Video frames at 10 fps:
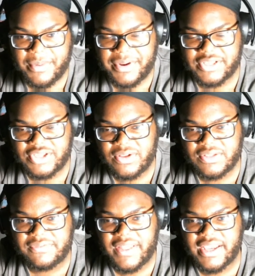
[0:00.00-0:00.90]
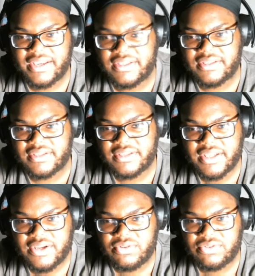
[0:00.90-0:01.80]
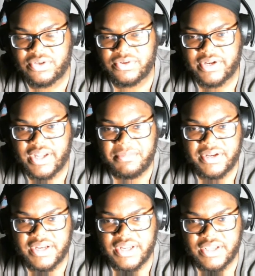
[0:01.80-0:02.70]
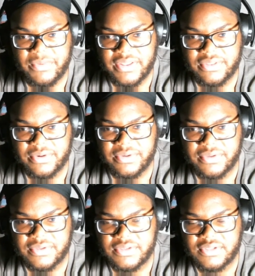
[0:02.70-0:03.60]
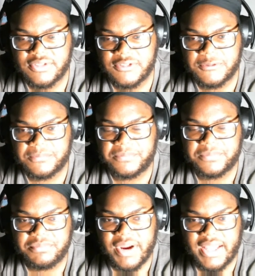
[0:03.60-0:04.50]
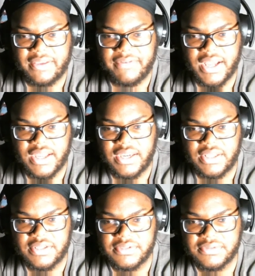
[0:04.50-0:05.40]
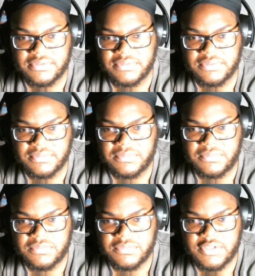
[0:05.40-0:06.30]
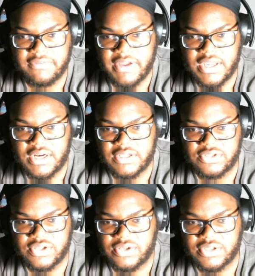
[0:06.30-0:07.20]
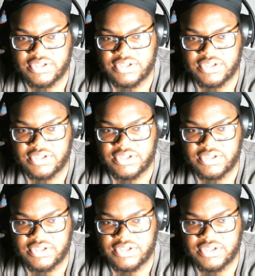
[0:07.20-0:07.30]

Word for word: many controls flight can go through, and how many did he went through? Probably like five hundred. Five hundred controllers. Like,